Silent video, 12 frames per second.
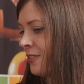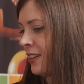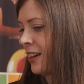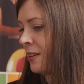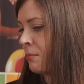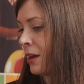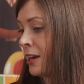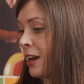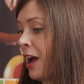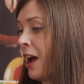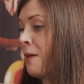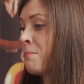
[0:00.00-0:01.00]
an
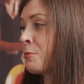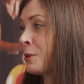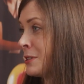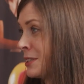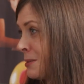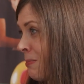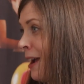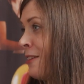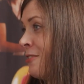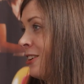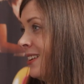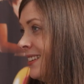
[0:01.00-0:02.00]
upward
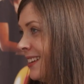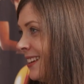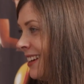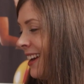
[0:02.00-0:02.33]
spiral,